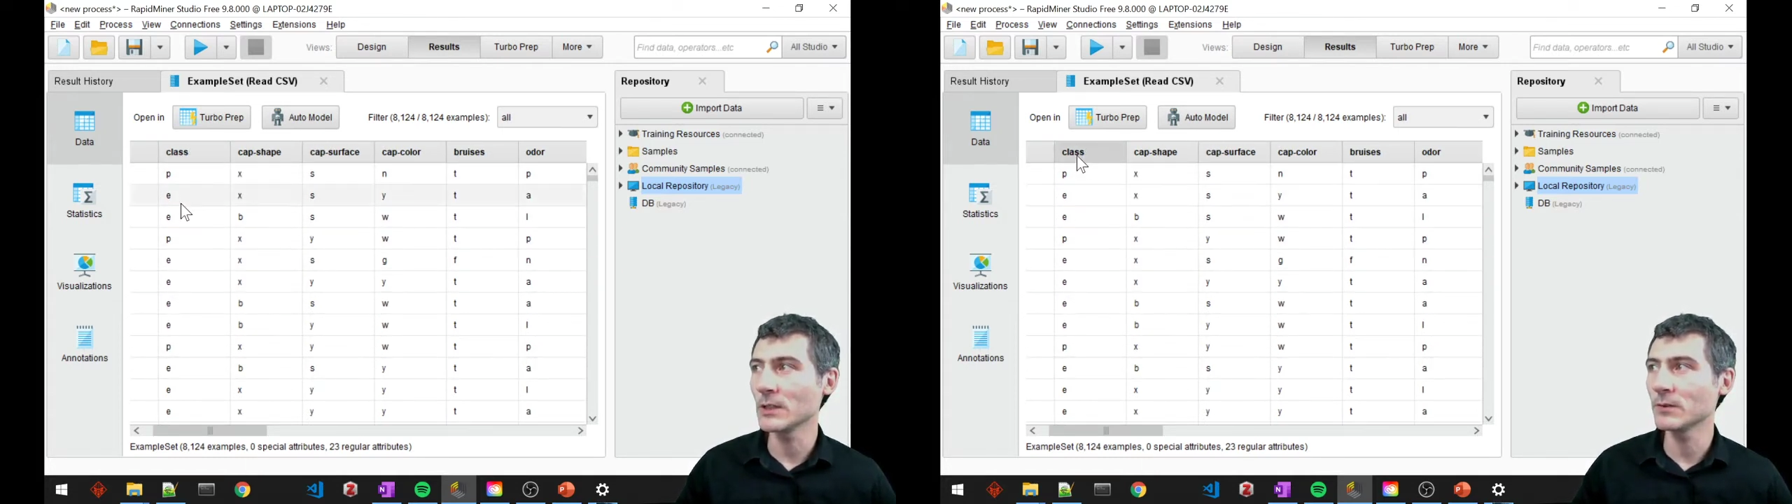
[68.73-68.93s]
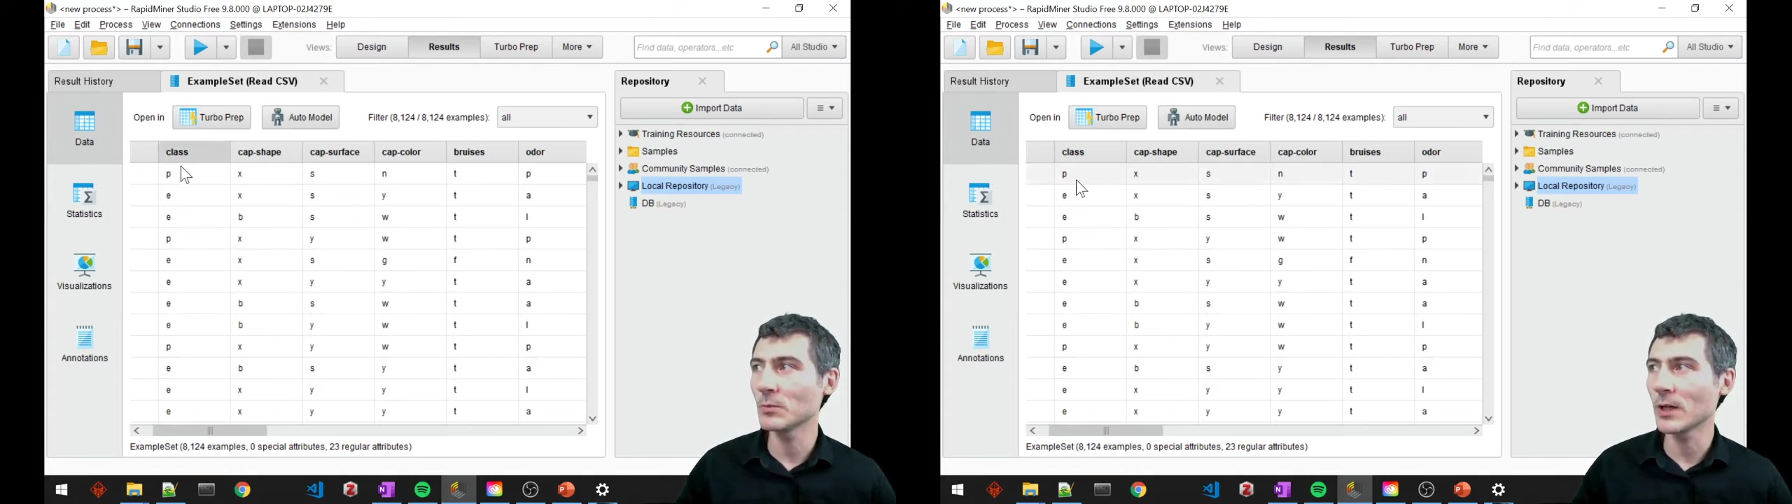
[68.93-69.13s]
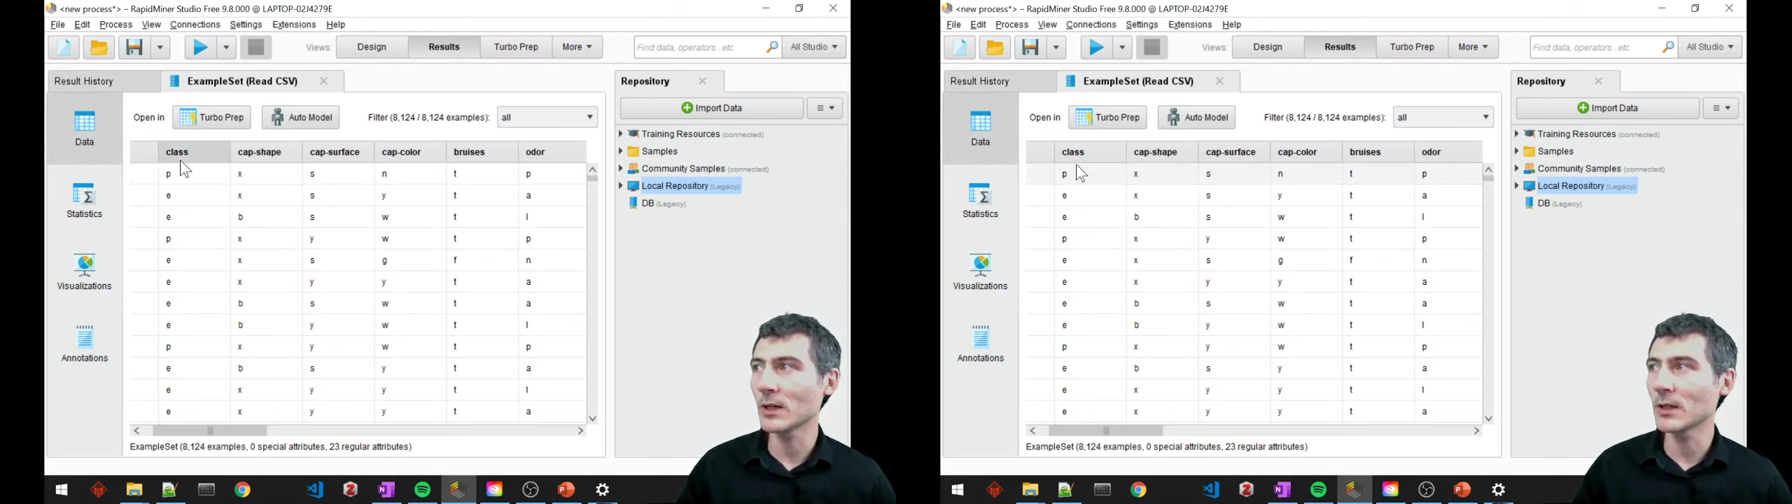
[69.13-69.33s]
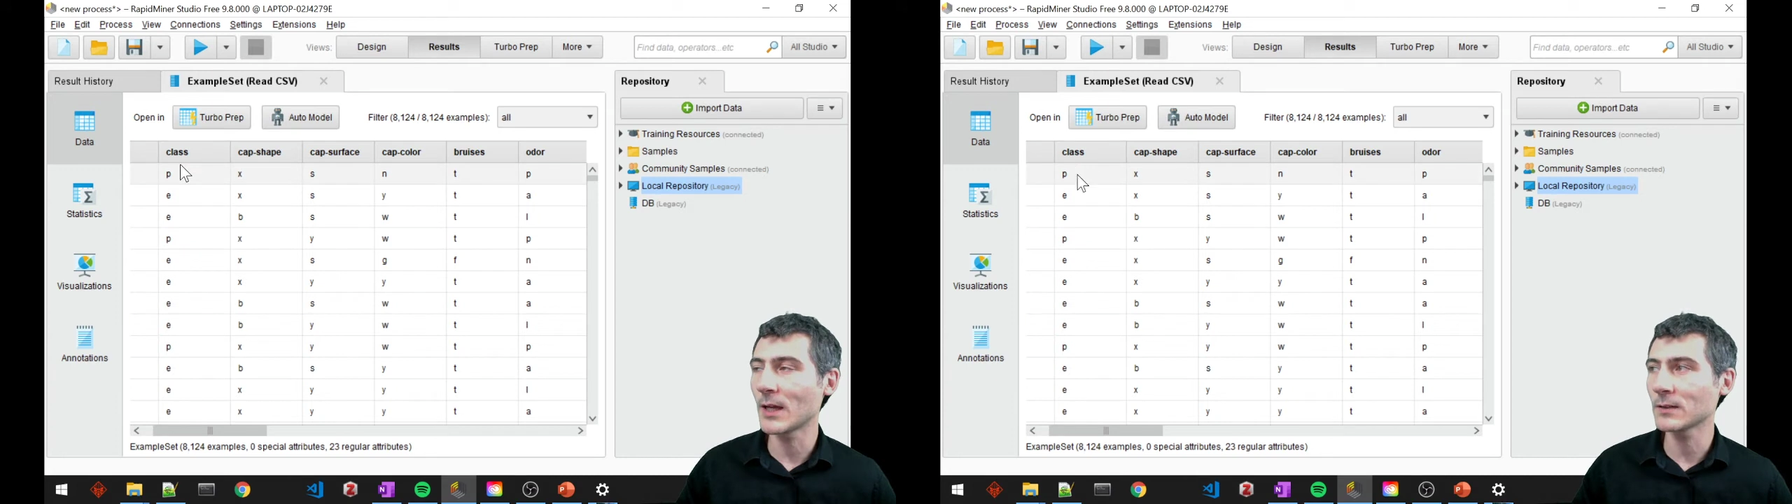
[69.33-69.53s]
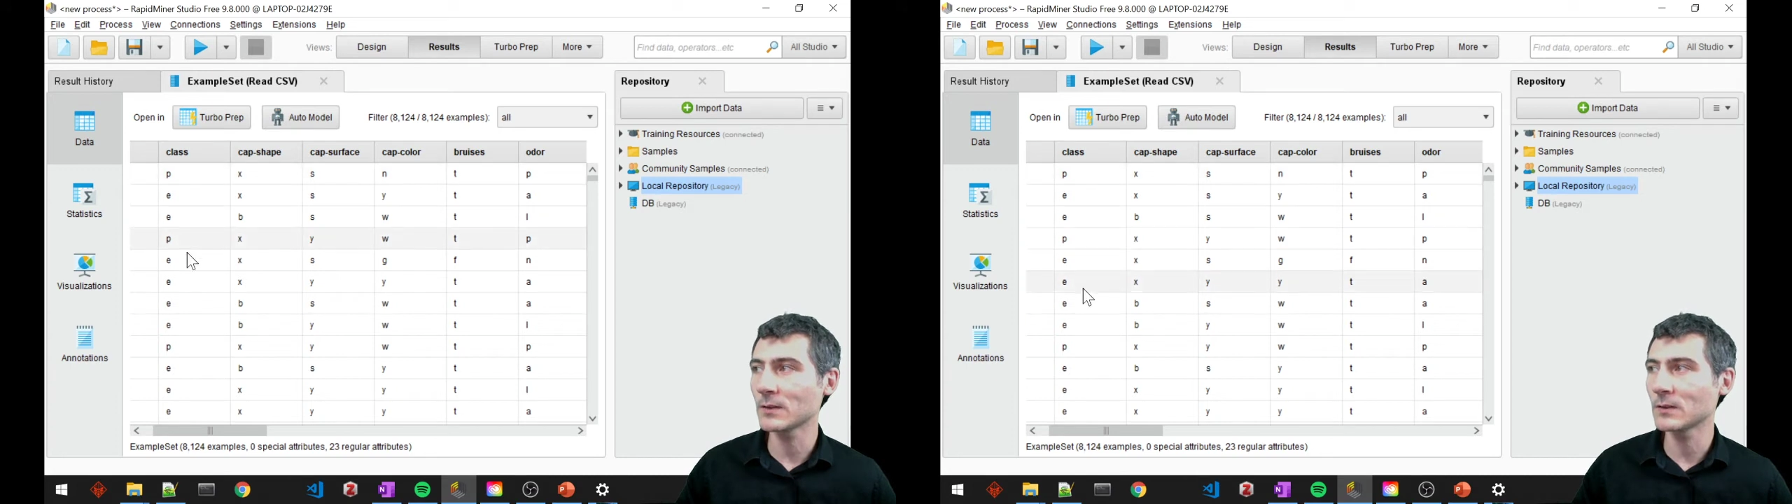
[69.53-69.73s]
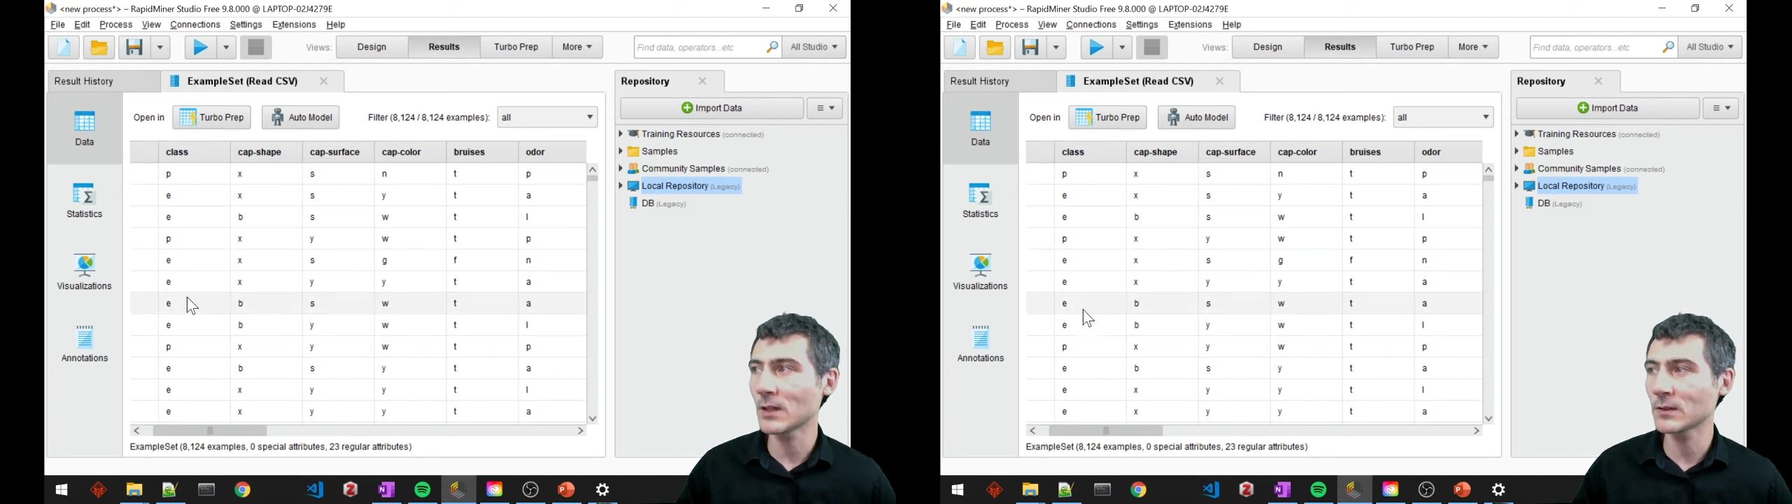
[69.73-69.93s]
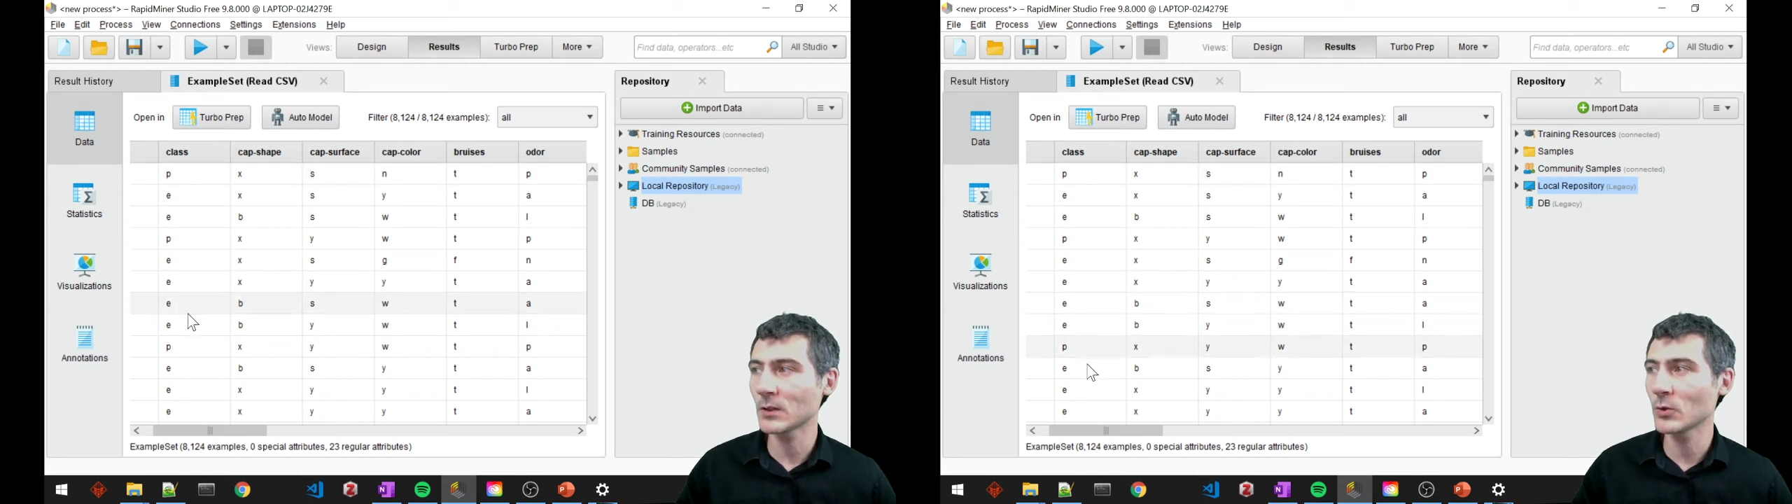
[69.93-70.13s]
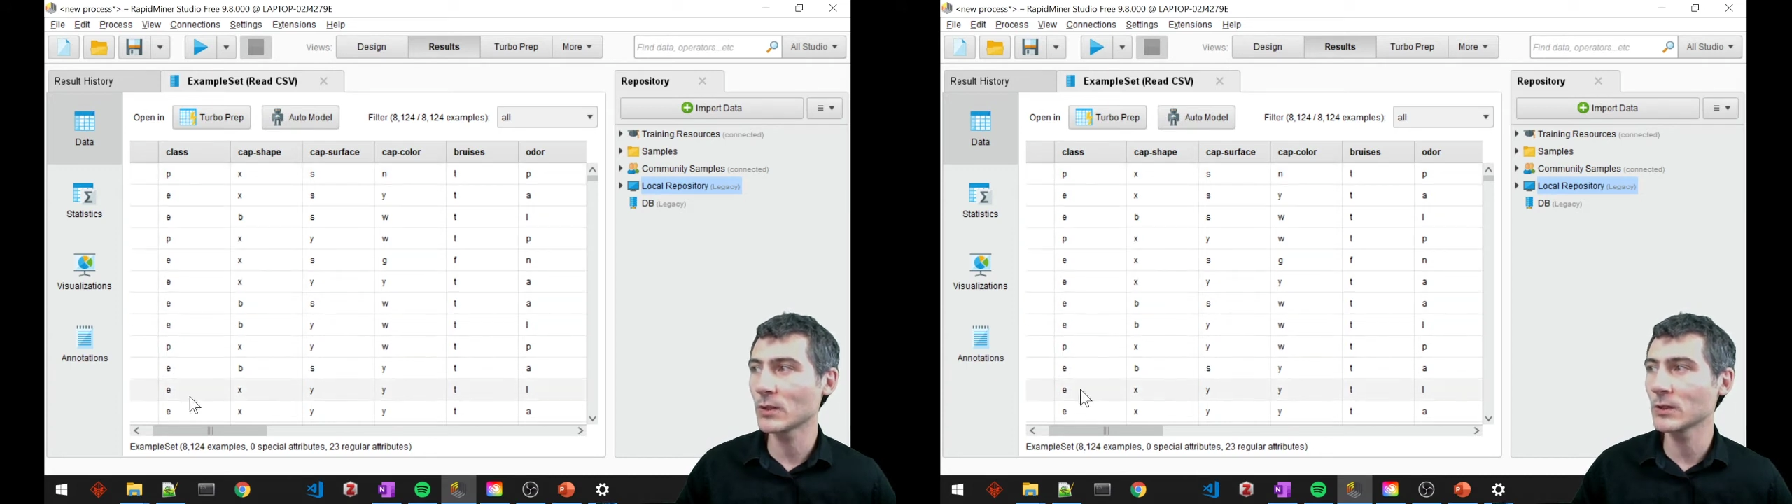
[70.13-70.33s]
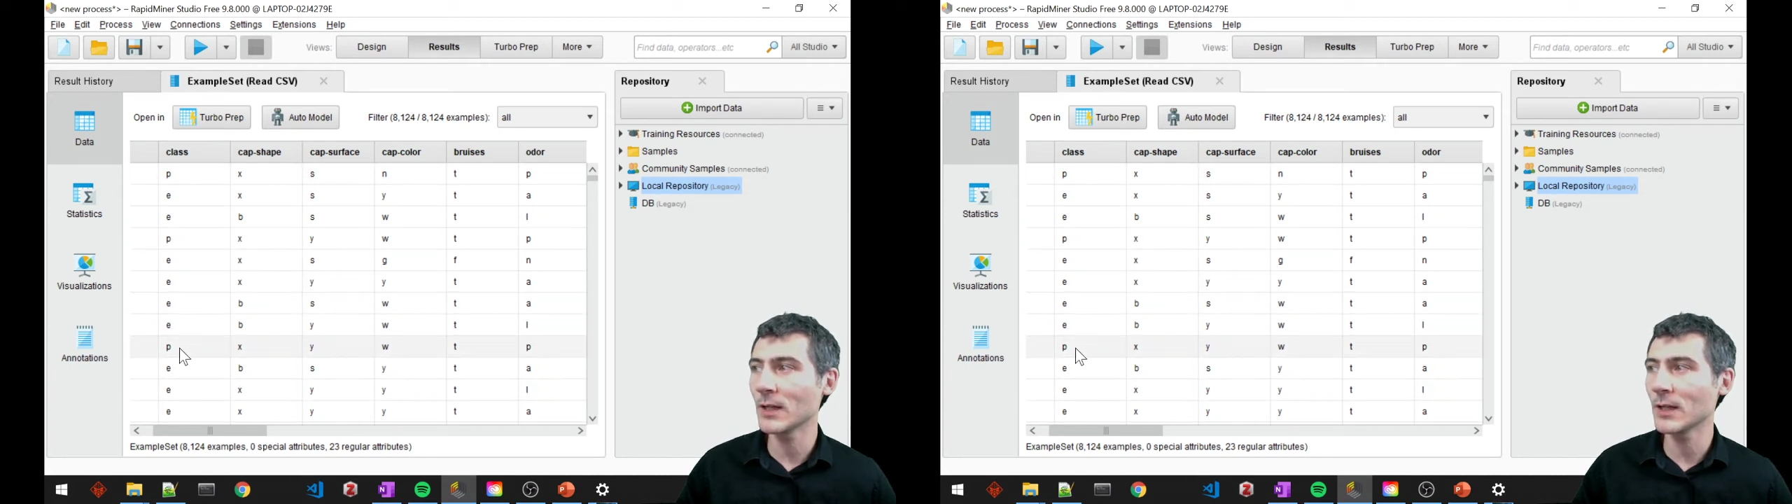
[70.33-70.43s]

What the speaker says: Even my class is categorical,